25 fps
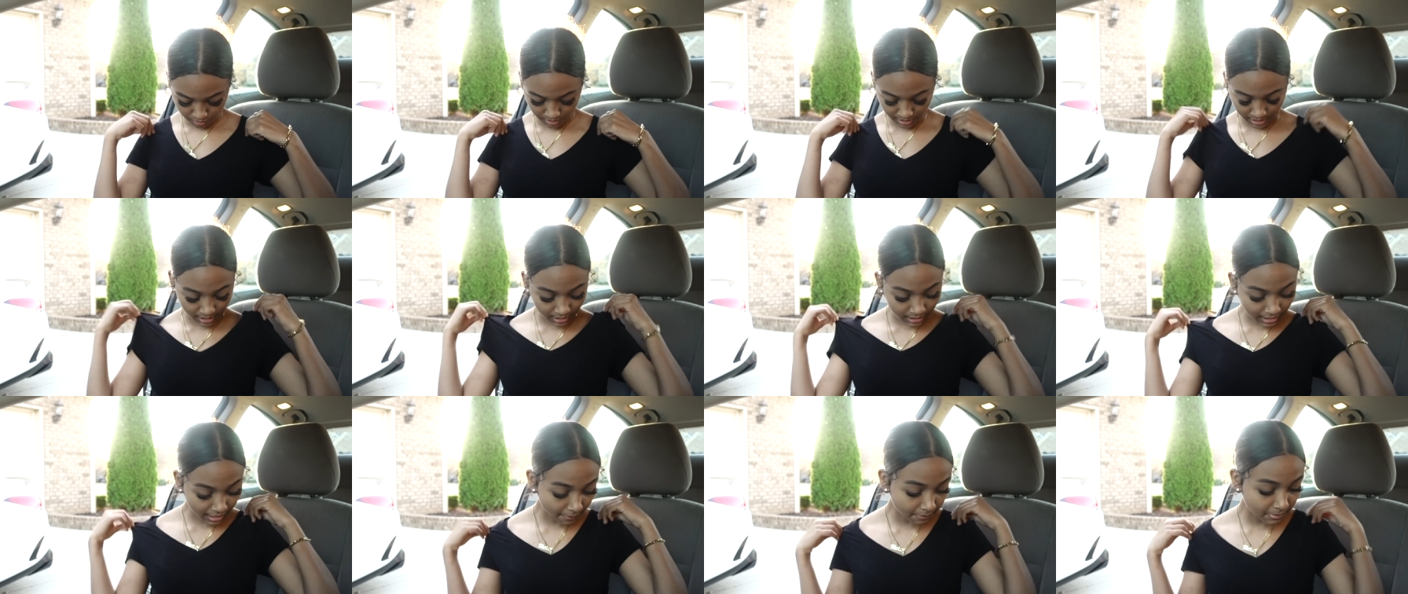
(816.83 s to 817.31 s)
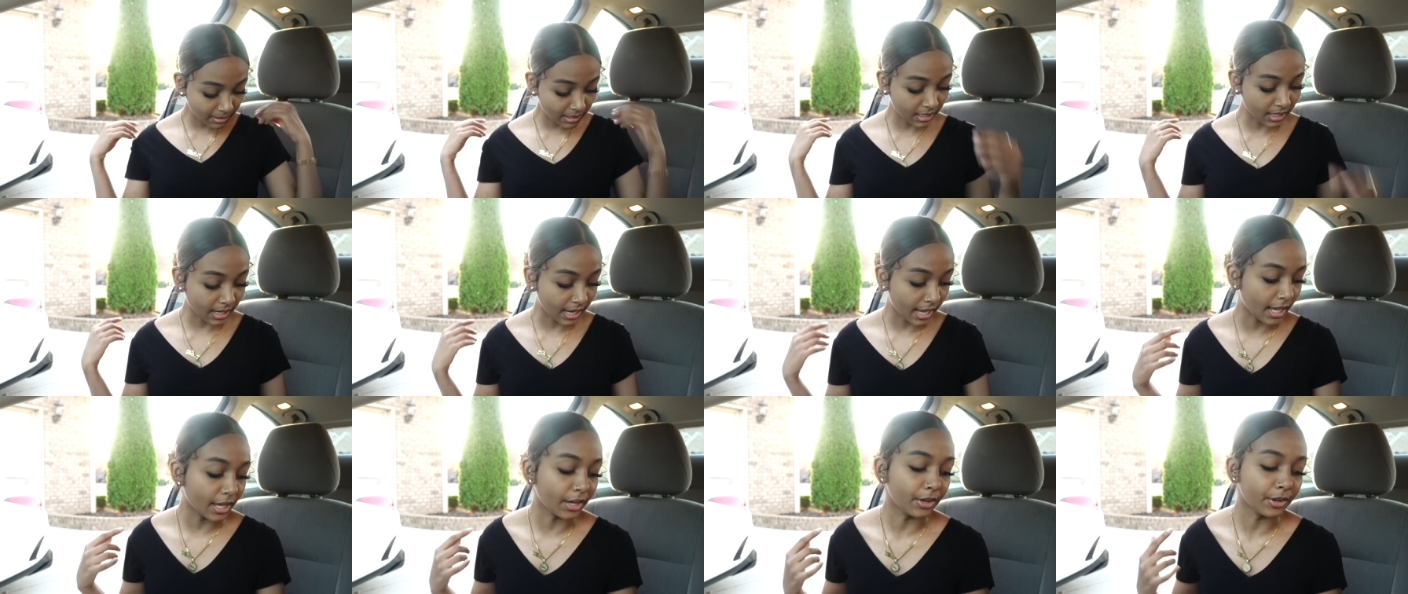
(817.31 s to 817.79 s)
then it kept
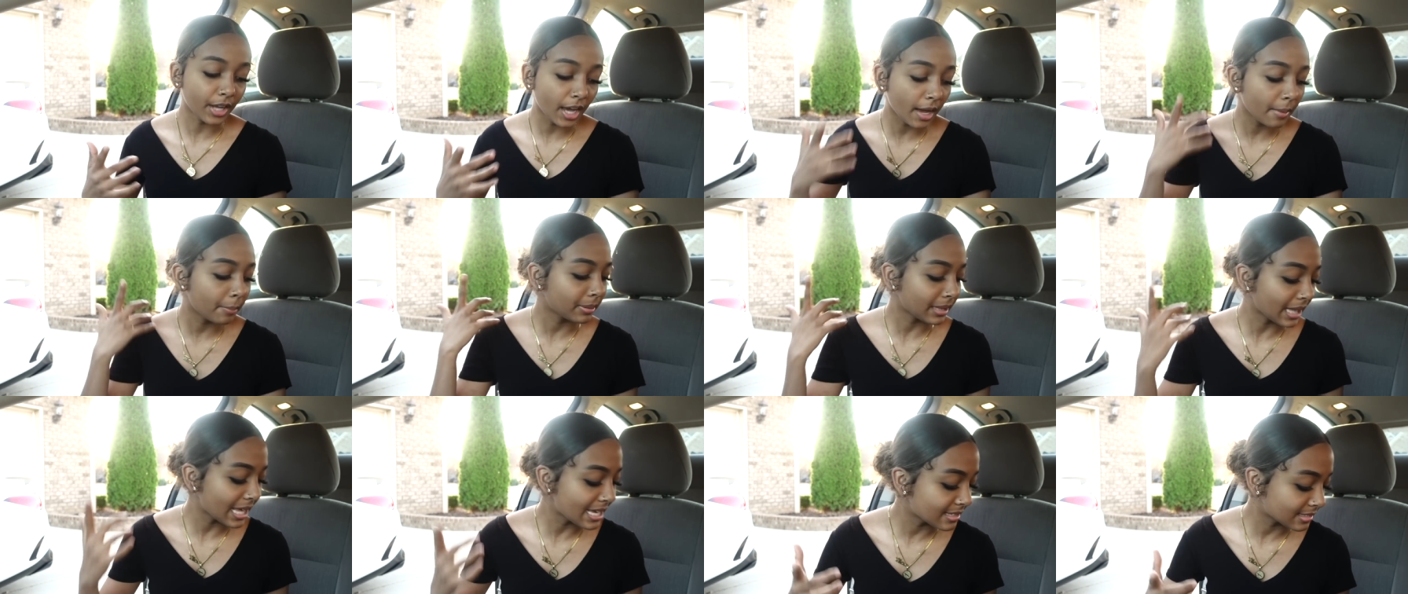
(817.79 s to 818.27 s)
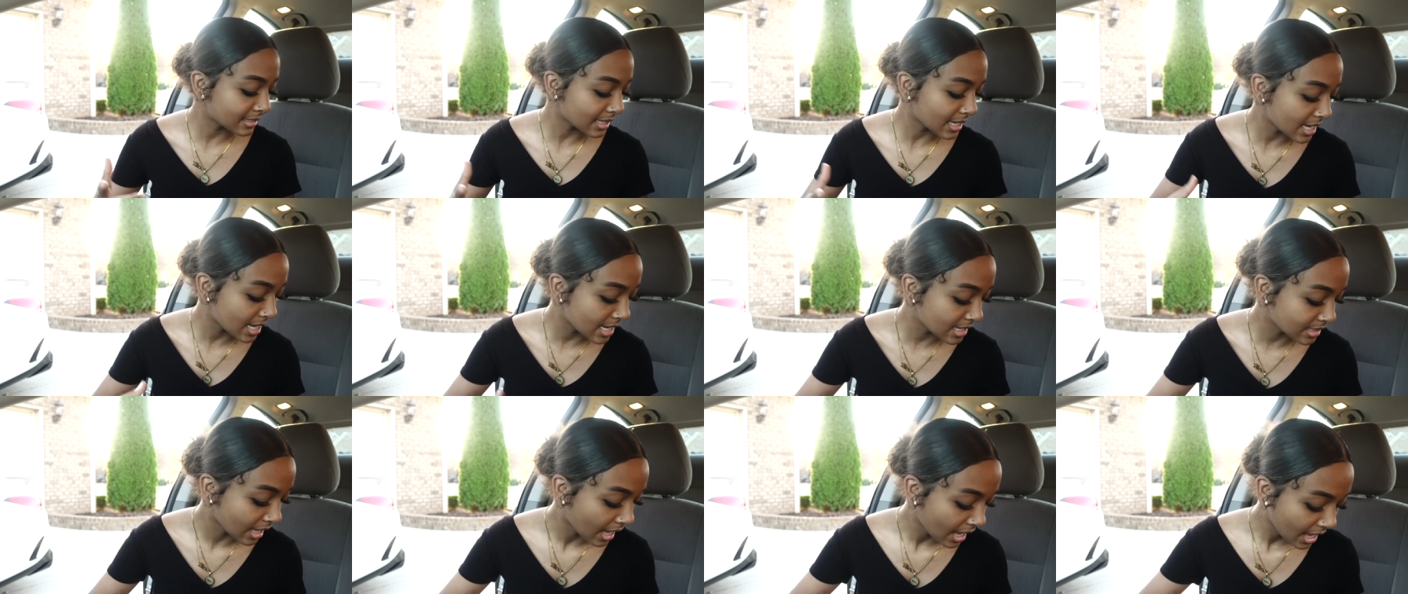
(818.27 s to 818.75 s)
getting held up
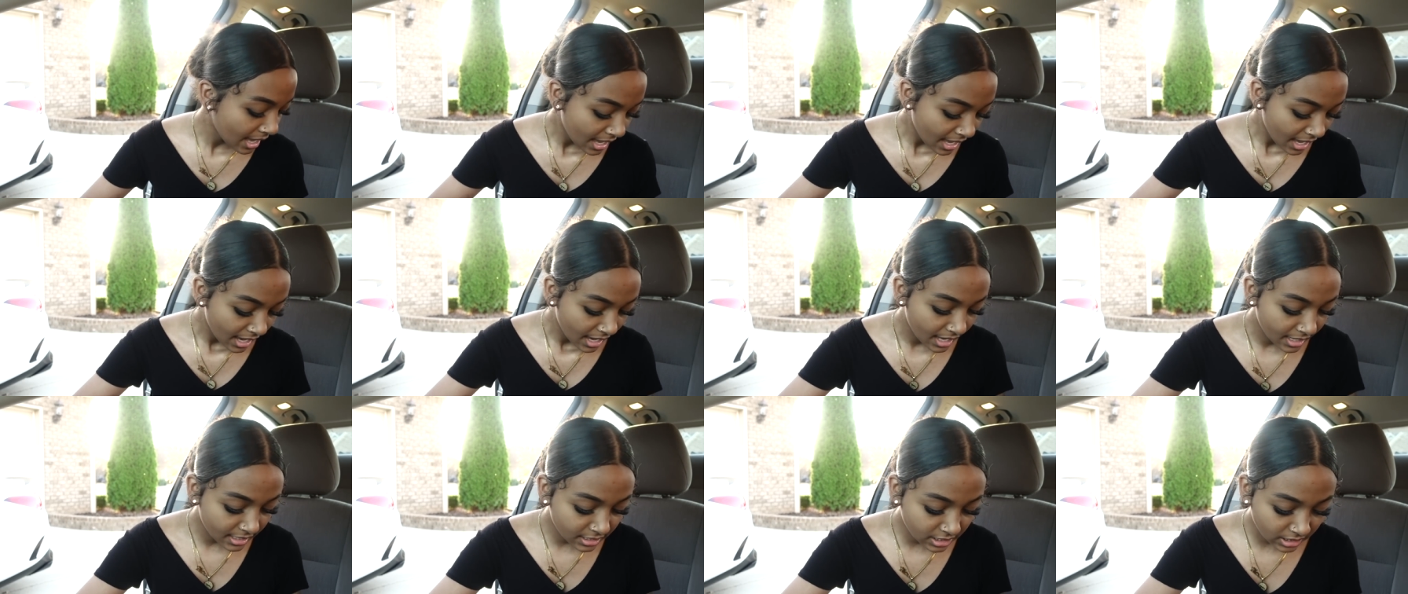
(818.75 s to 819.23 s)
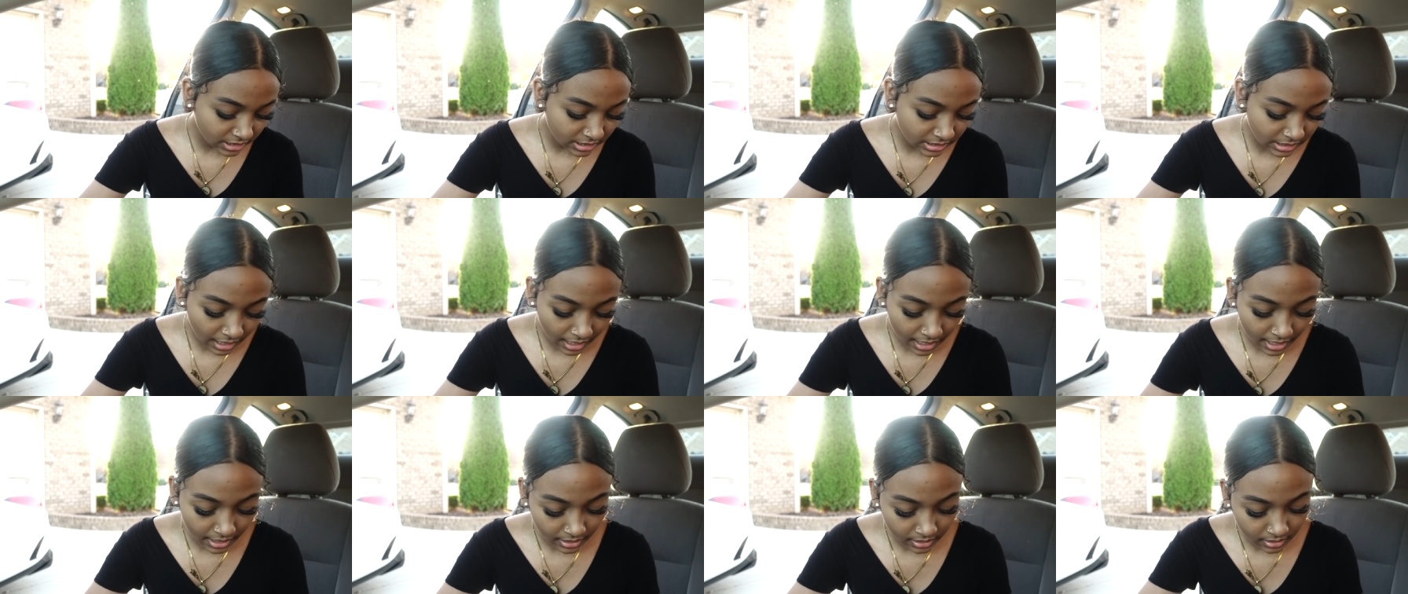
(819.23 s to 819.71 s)
places, and it's just
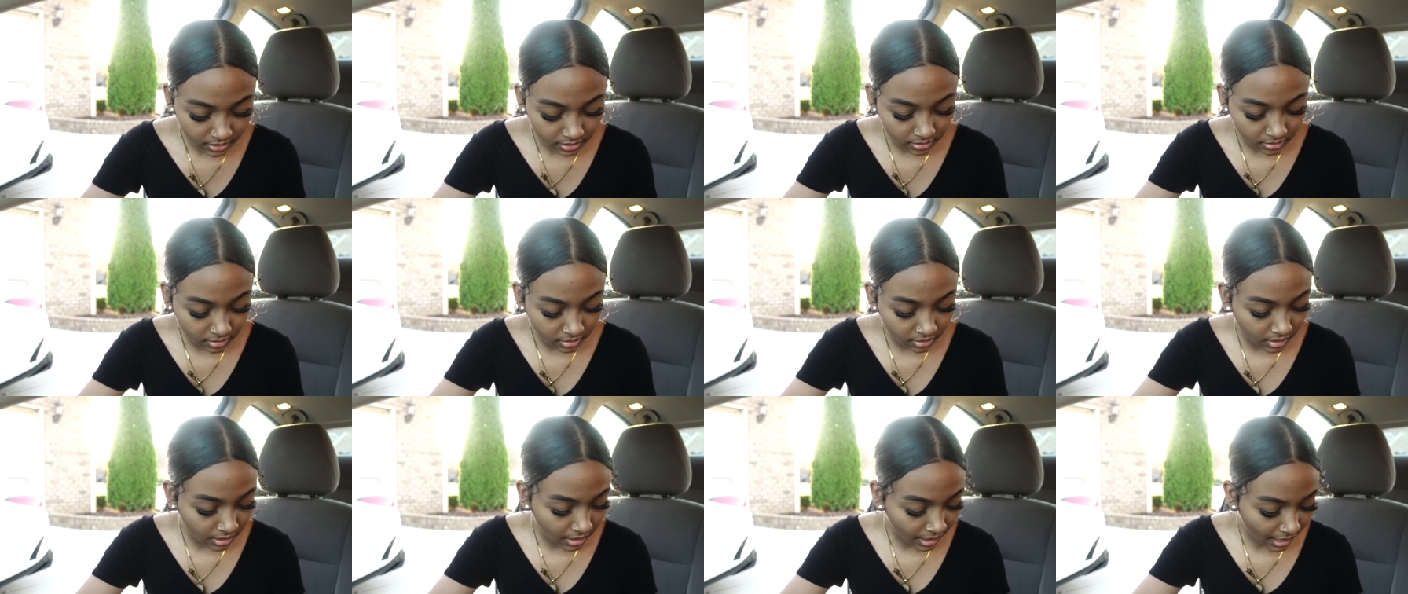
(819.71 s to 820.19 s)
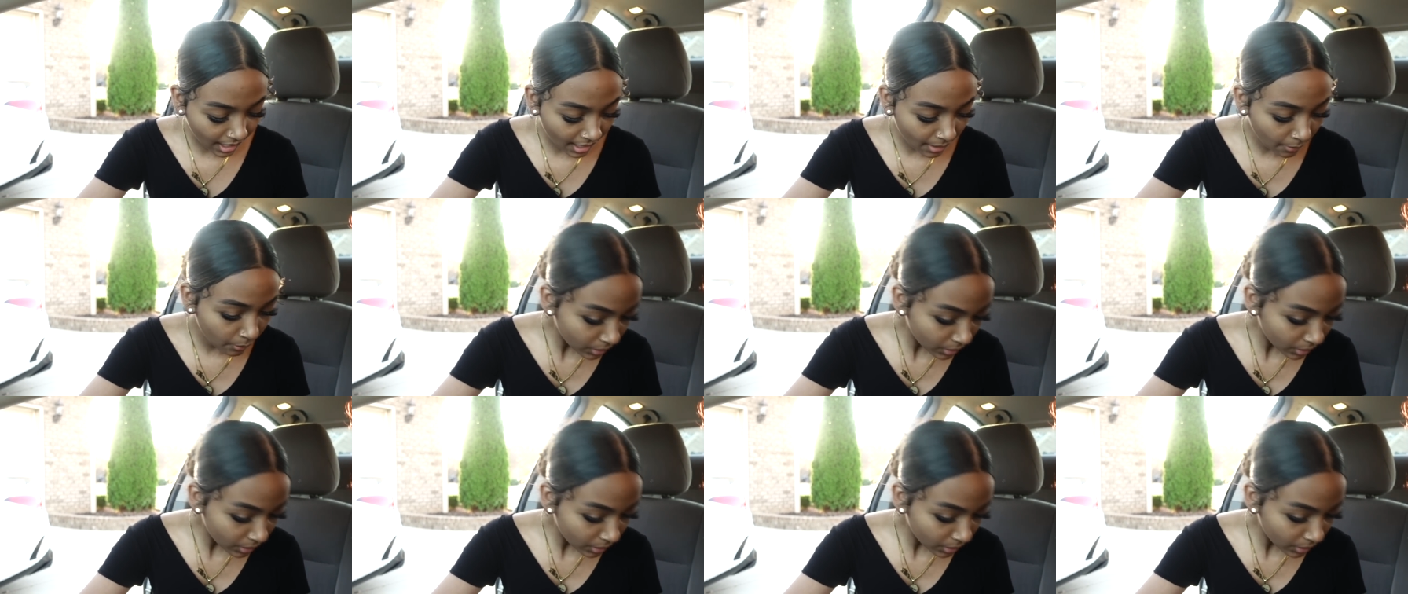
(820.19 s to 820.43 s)
like I